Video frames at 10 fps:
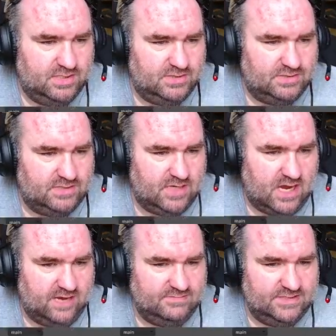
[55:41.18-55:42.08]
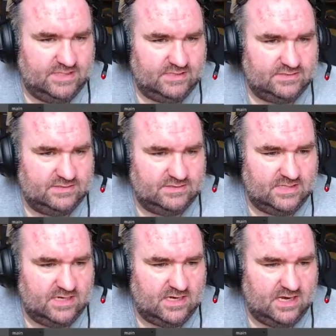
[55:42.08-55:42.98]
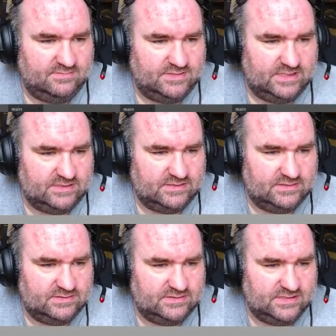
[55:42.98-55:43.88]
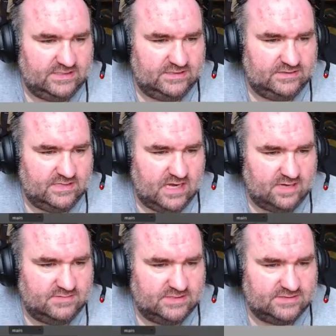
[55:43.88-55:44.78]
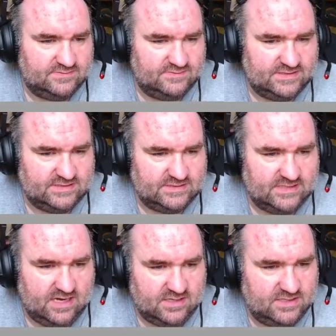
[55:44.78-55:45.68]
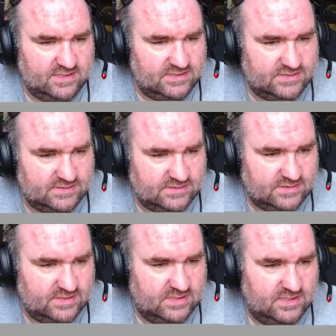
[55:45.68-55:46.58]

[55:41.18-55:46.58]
is it objects? Not objects. Scene, objects, physics calculations.